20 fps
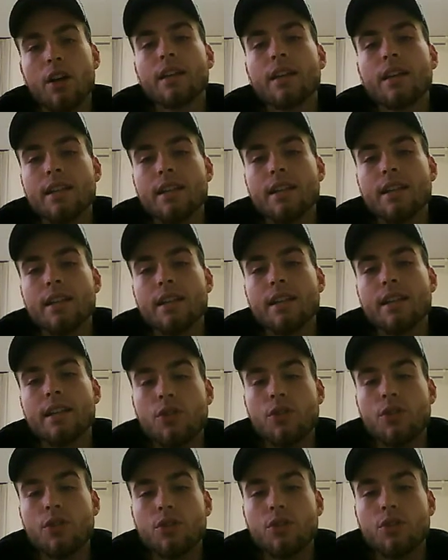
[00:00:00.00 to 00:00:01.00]

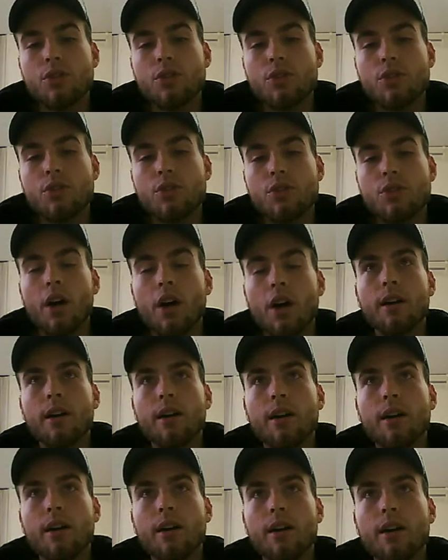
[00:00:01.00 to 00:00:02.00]
continue to
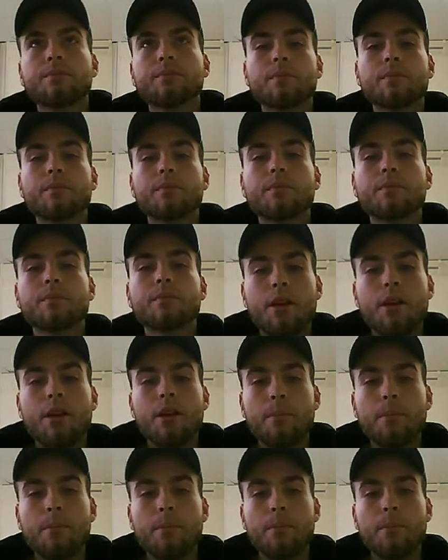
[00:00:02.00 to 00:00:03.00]

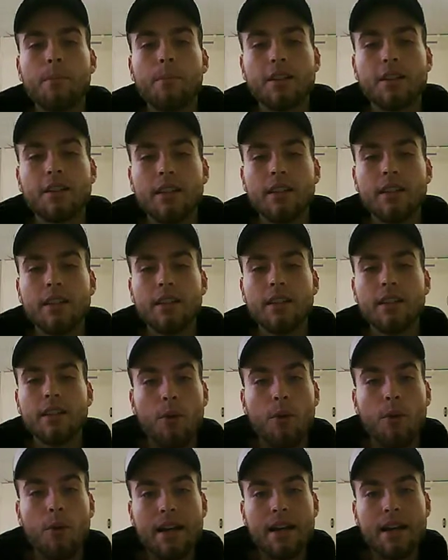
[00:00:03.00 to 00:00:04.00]
basically
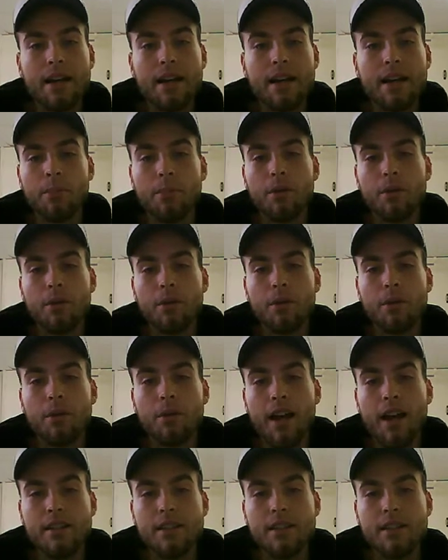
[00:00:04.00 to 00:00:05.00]
practically apply
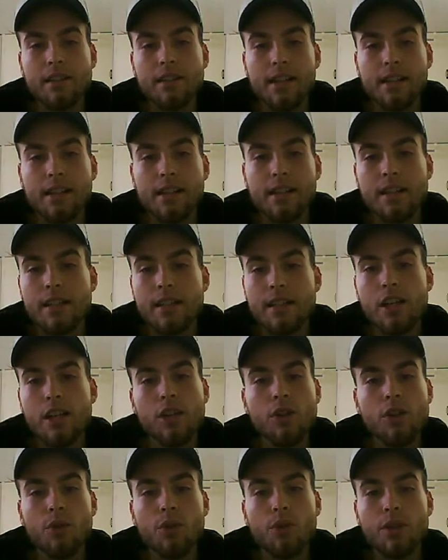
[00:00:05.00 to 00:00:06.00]
these things, continue to
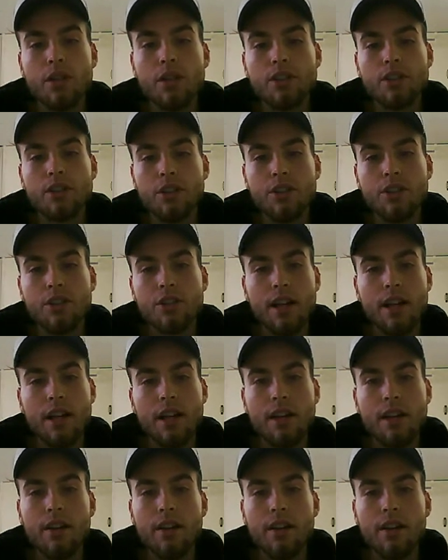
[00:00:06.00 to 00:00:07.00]
do the research,
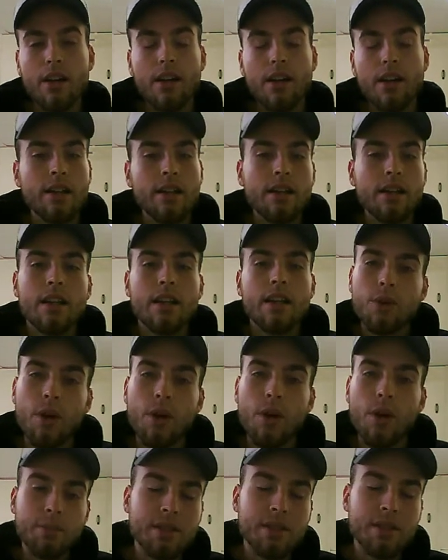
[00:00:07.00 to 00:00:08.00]
and you
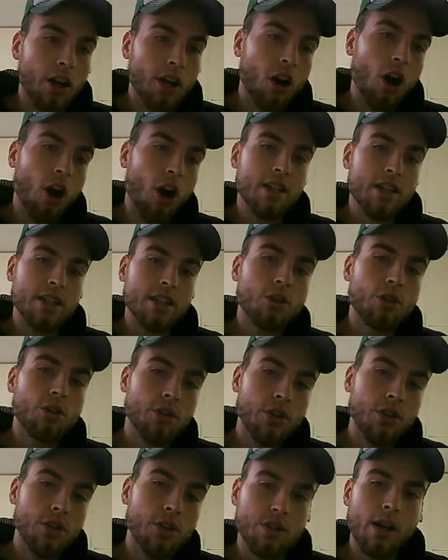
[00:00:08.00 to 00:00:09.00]
end up seeing all these other
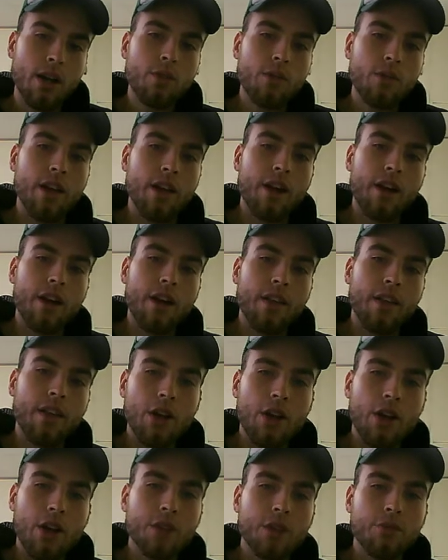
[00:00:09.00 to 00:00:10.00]
views out there, and
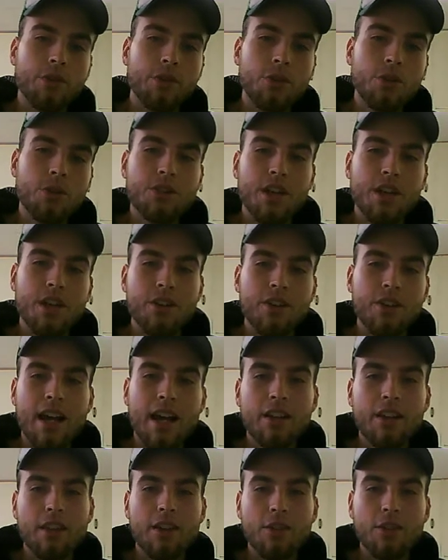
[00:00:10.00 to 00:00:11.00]
the only views that are
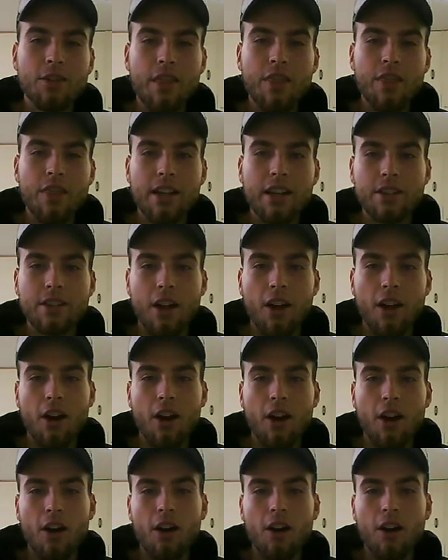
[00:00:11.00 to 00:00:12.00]
telling you that things
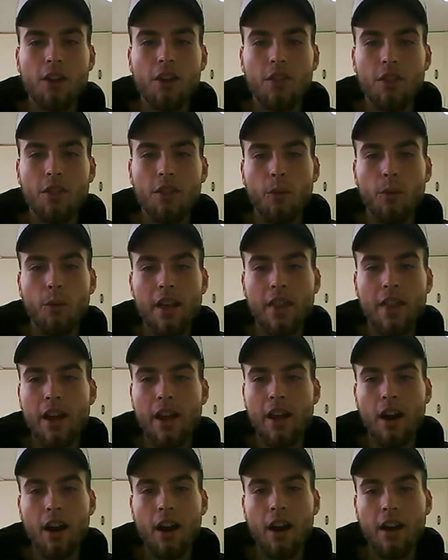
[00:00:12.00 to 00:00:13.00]
are the way they
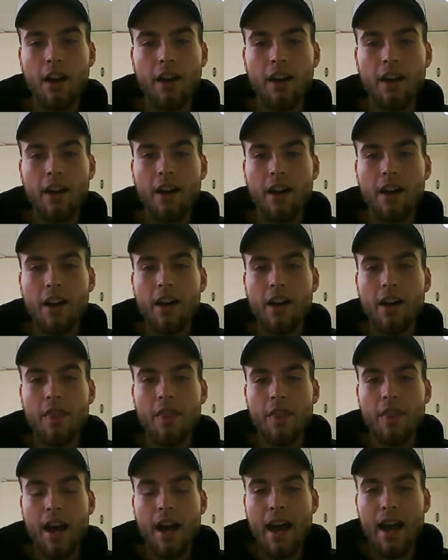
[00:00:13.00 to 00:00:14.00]
are
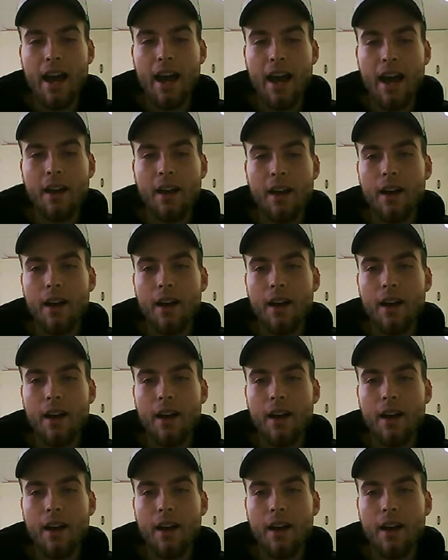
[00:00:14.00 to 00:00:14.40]
that